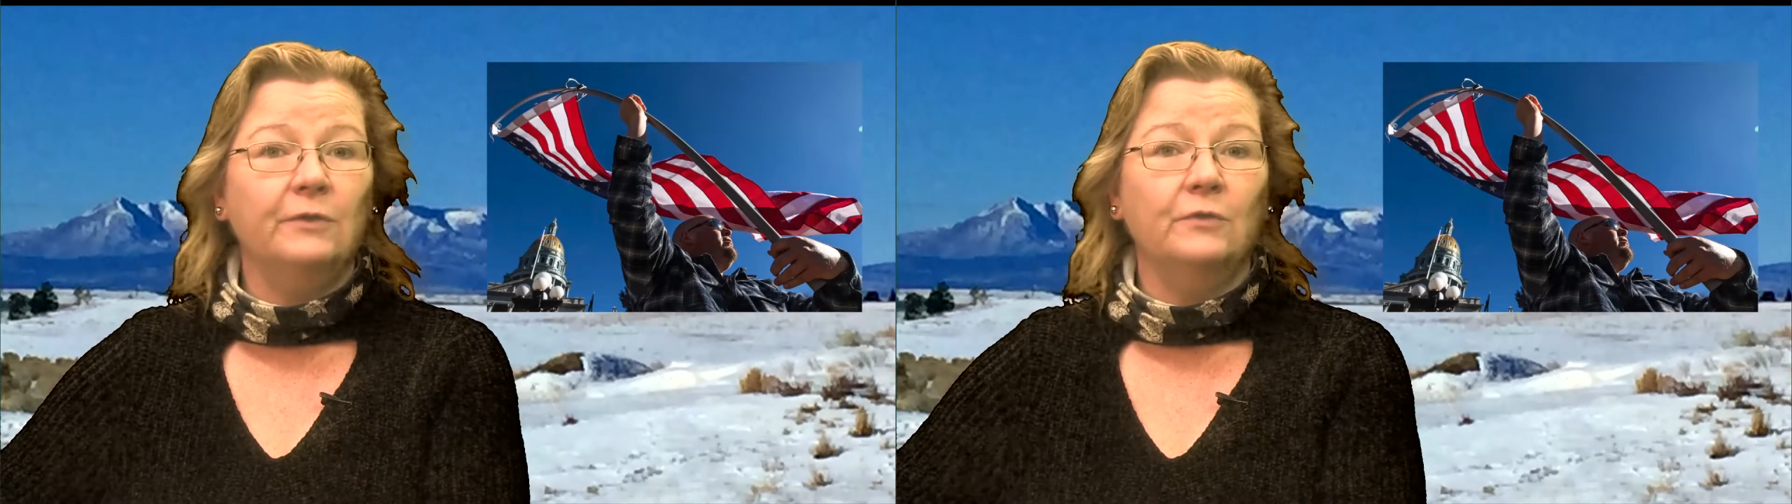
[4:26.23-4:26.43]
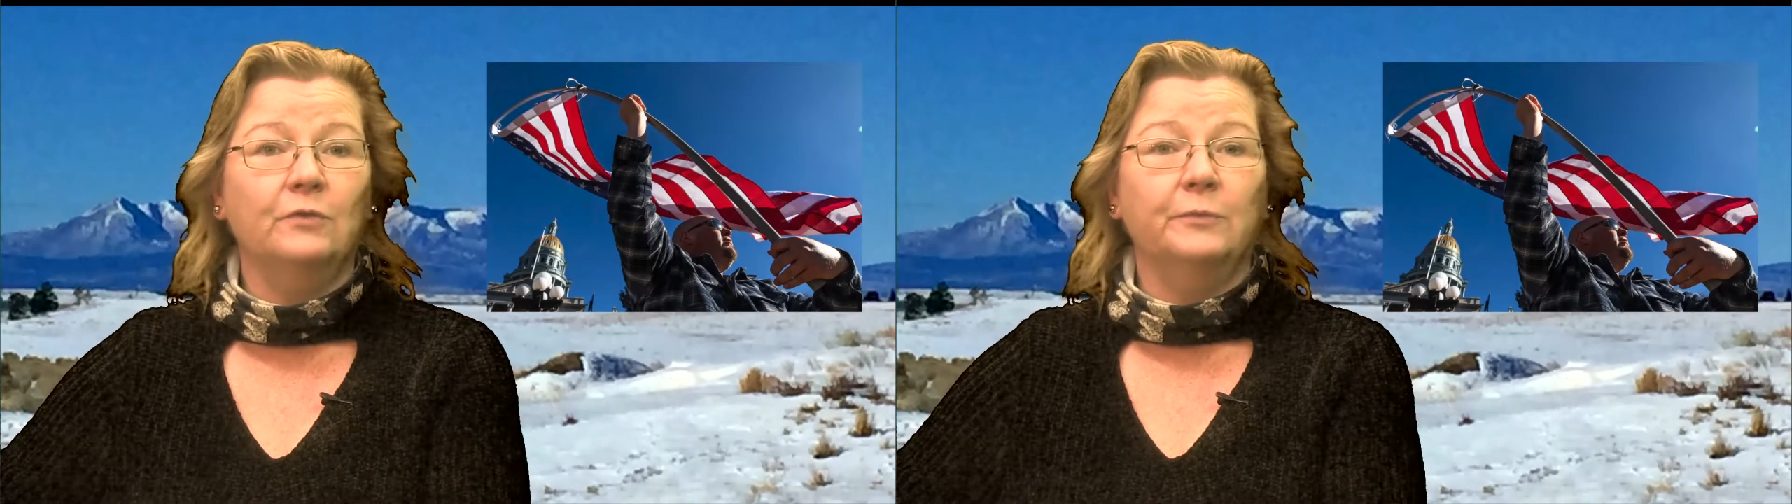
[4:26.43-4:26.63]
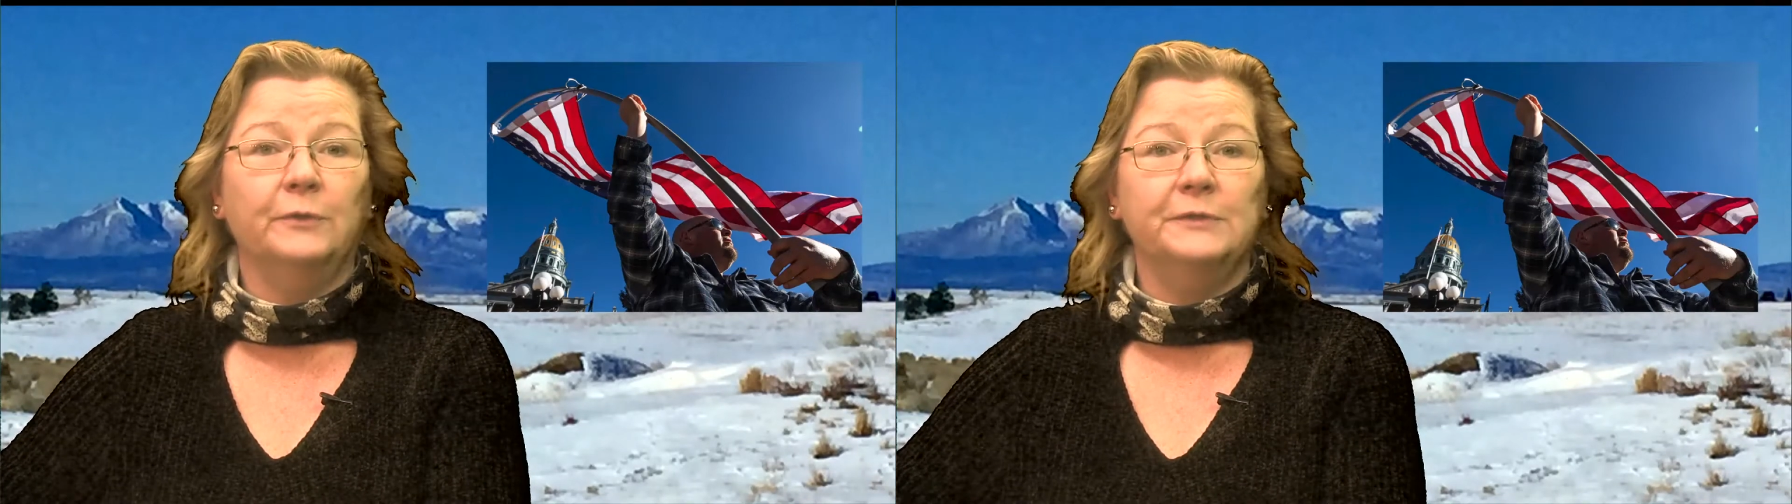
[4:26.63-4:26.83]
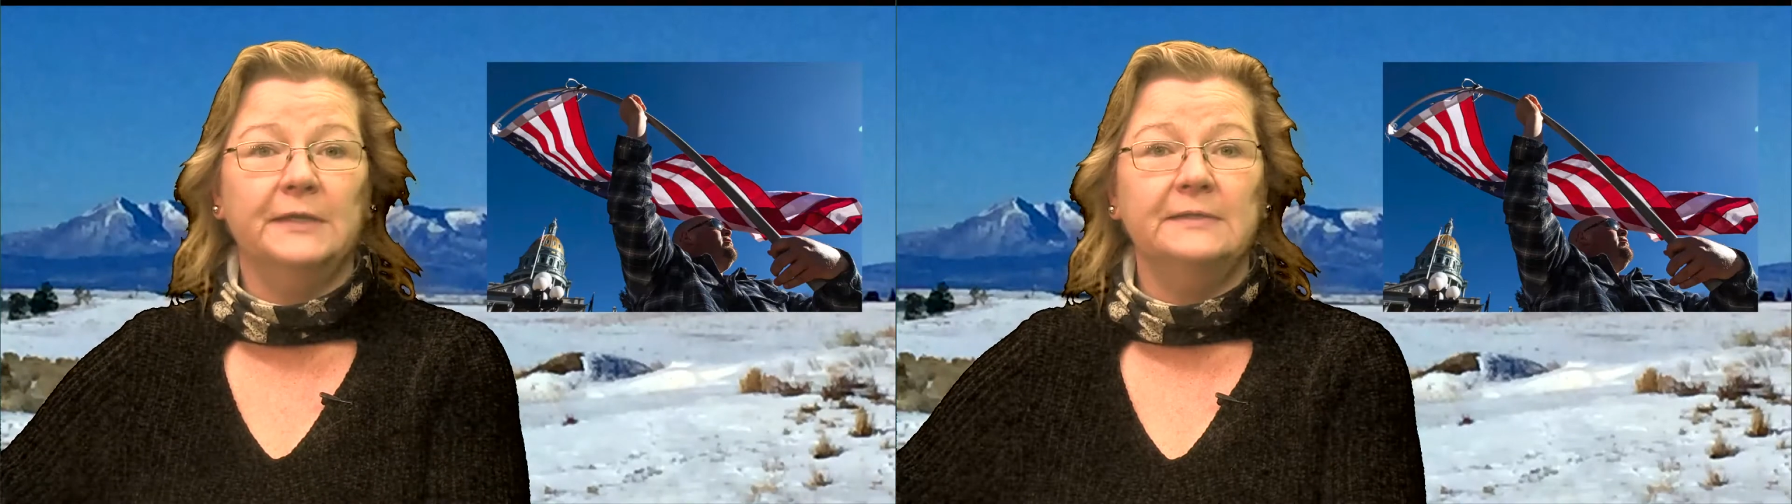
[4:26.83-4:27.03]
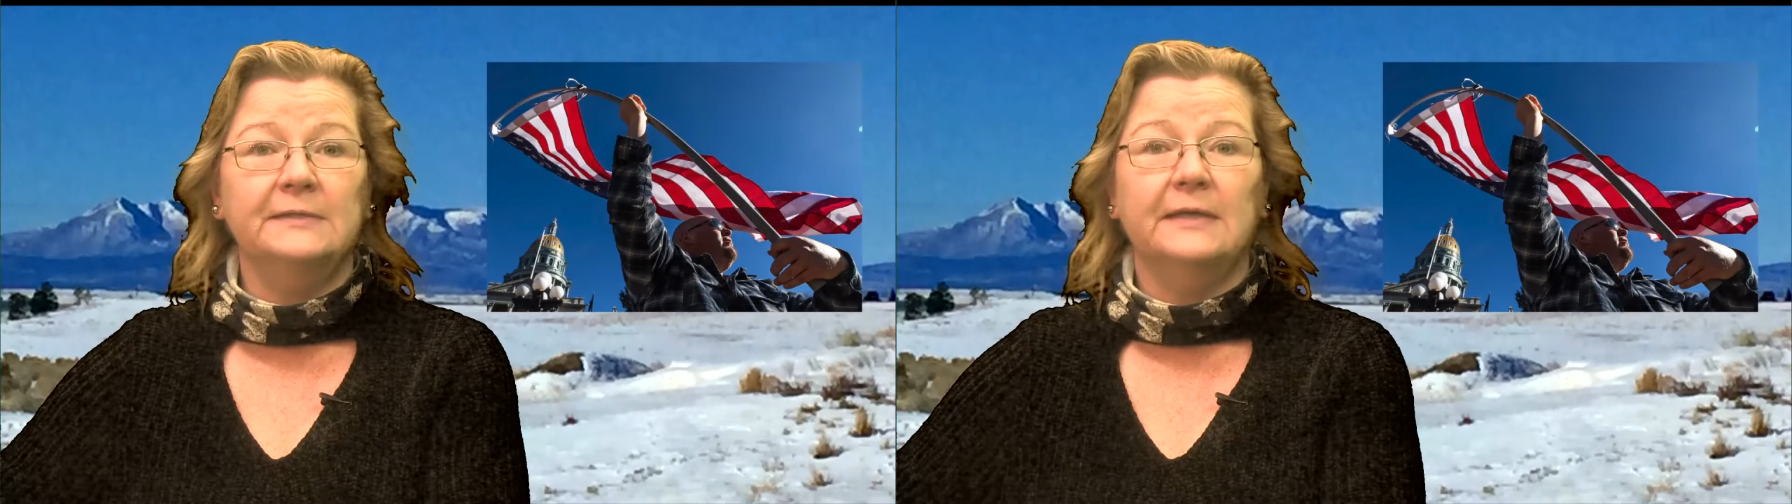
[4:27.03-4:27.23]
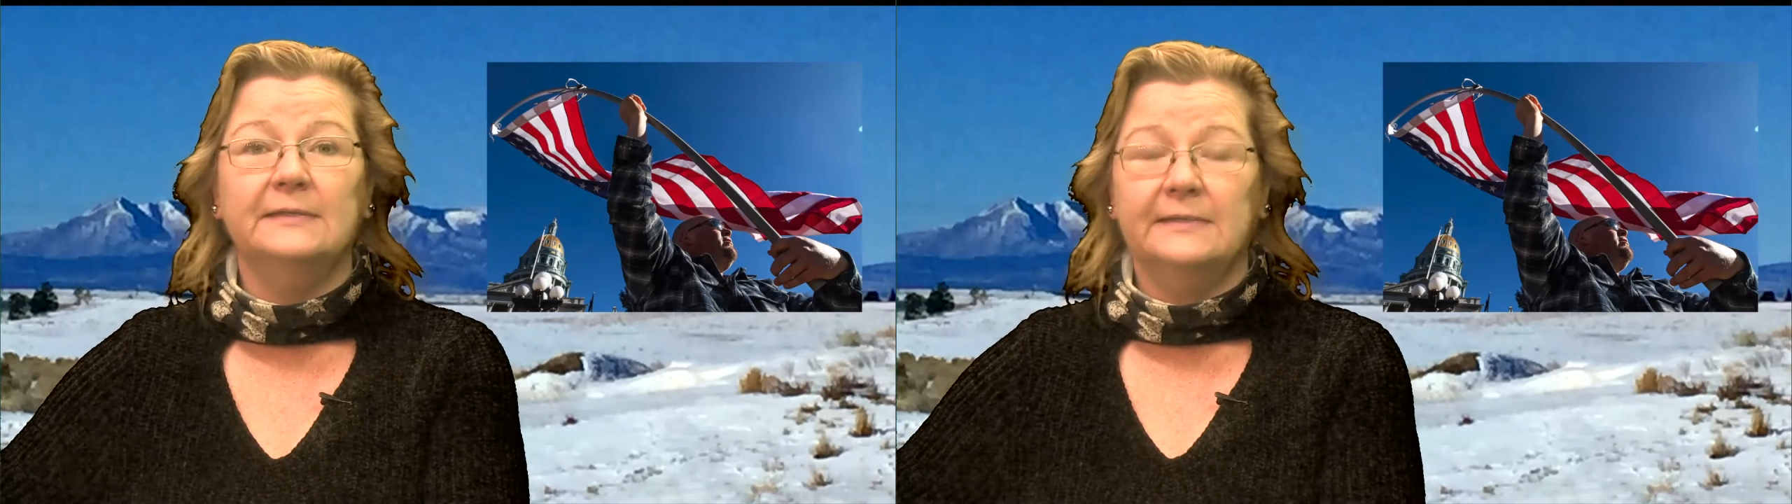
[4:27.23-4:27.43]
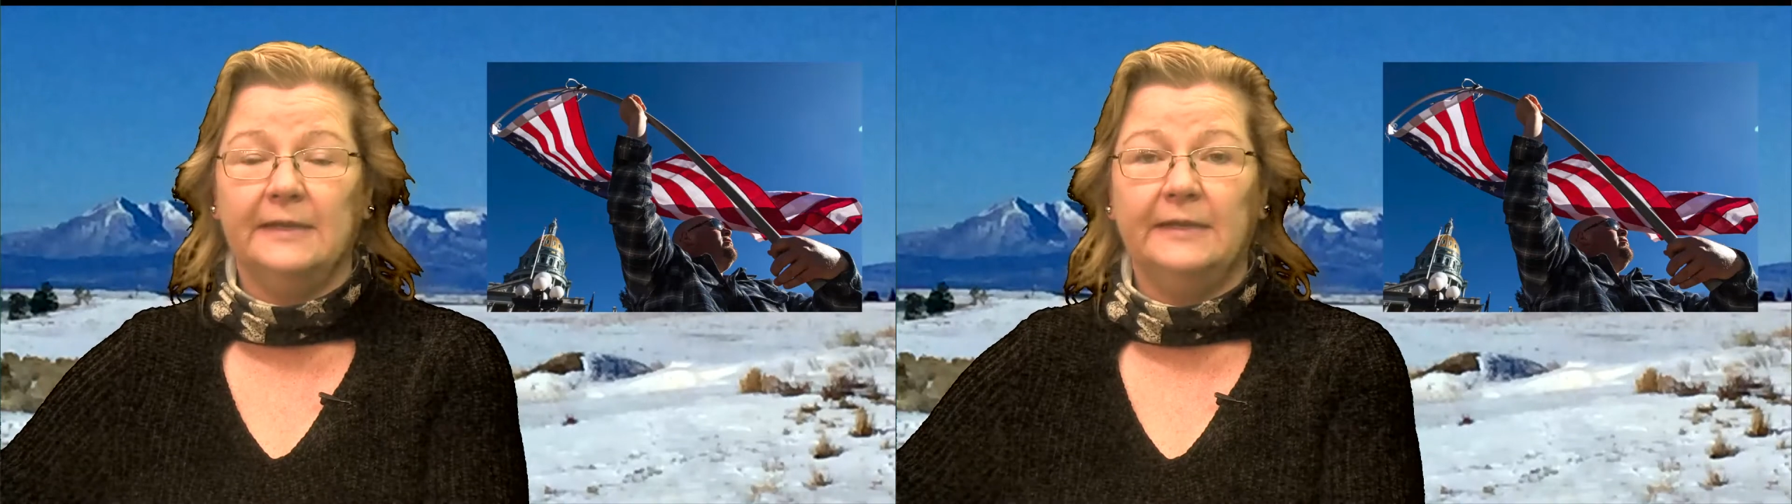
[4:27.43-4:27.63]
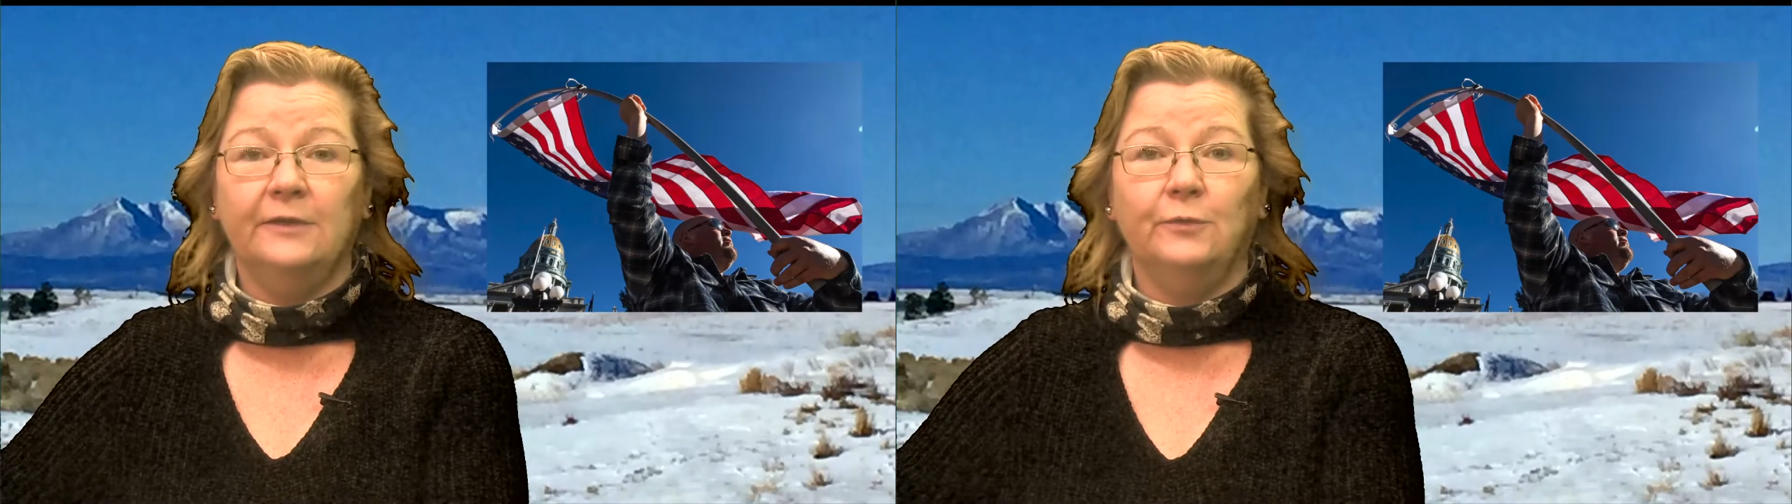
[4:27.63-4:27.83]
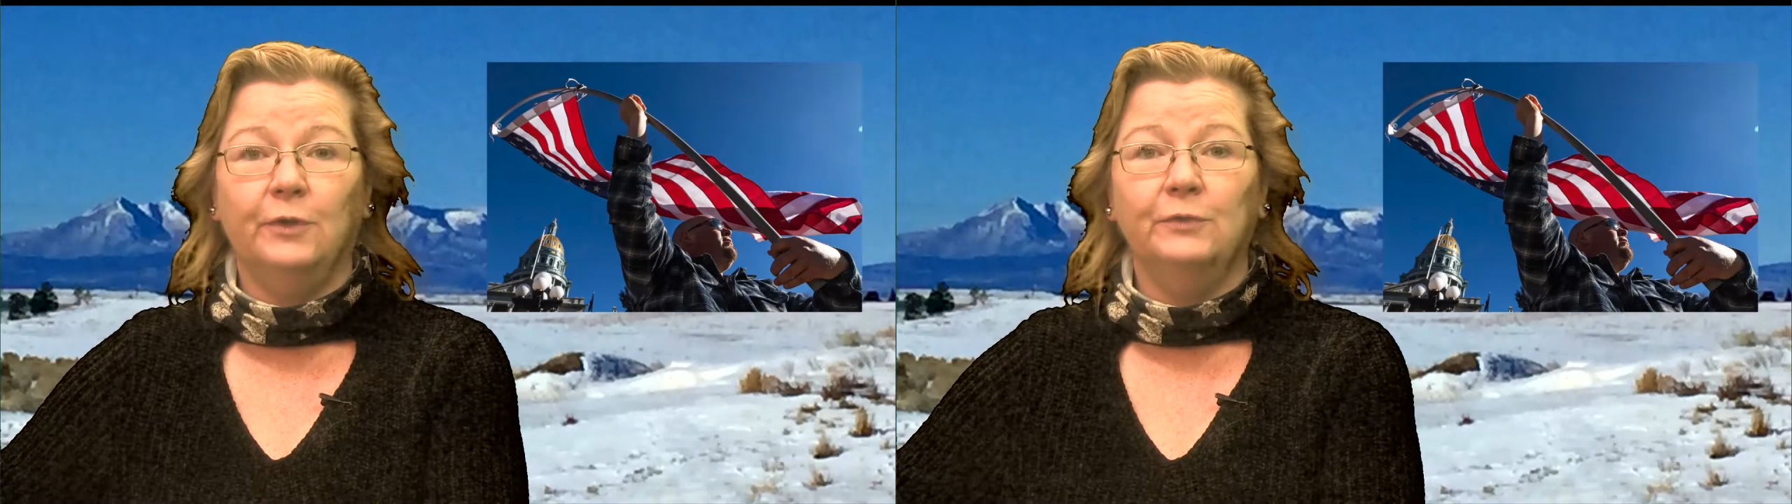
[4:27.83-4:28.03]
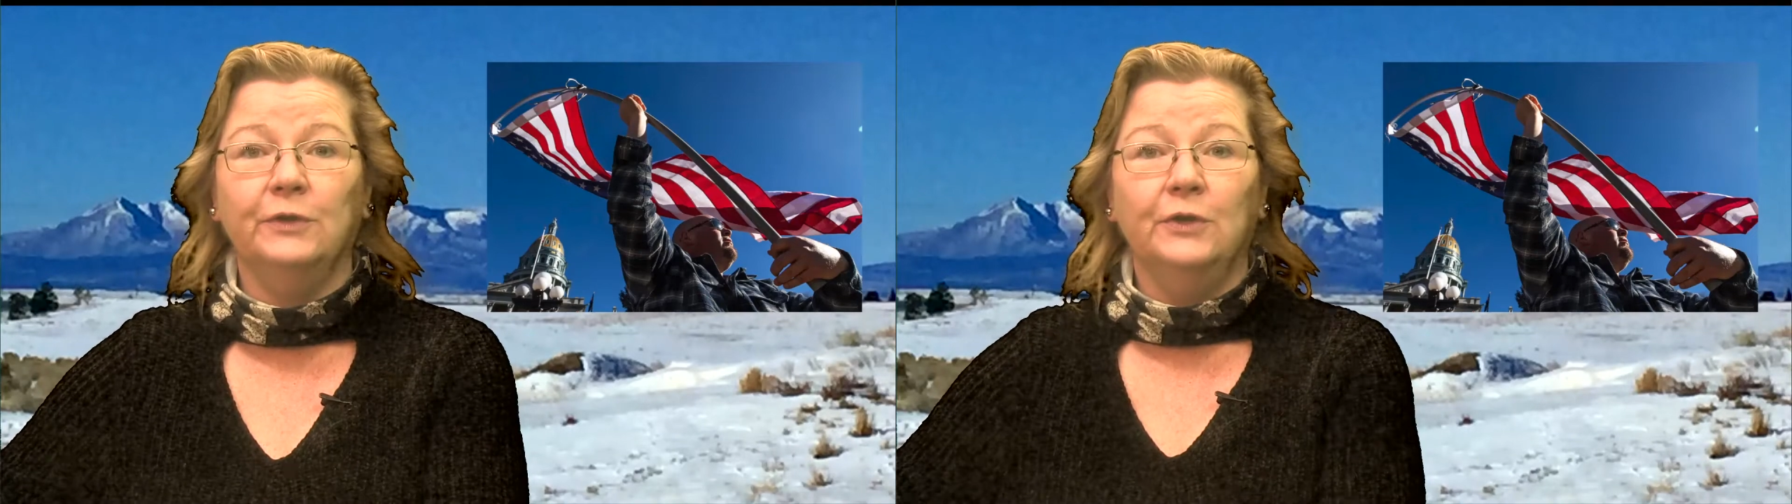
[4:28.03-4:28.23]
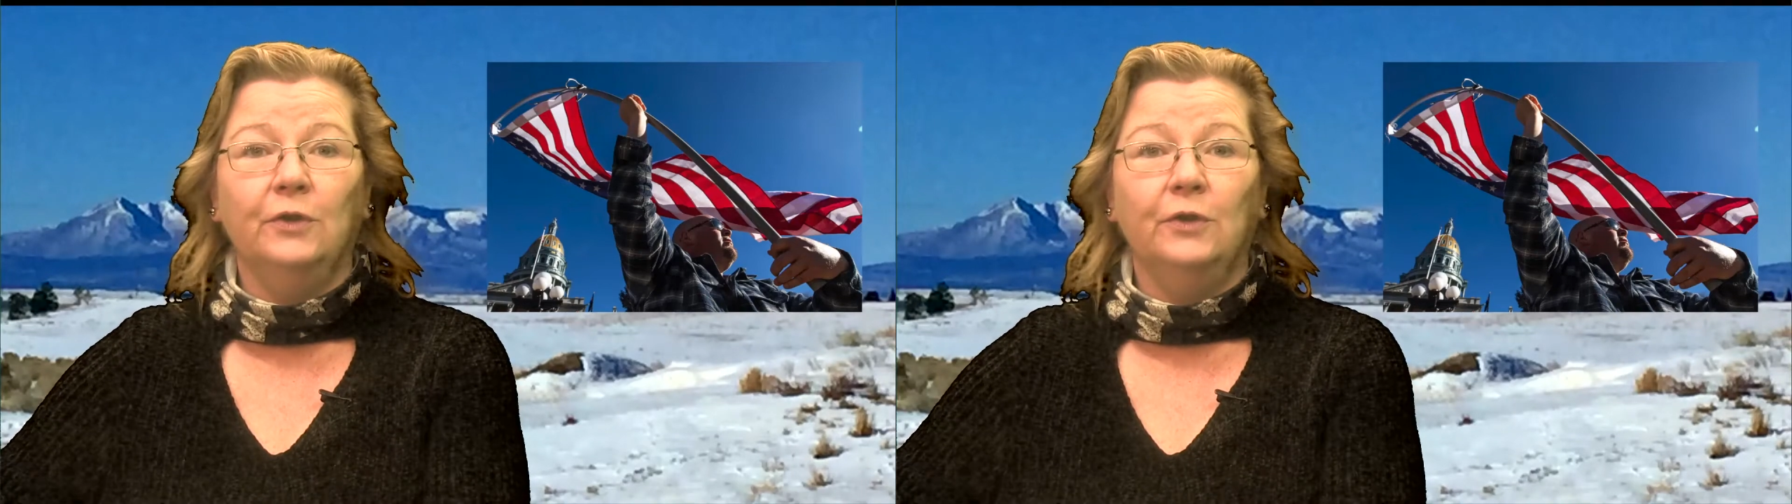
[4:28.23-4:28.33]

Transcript: local protest as stating, quote,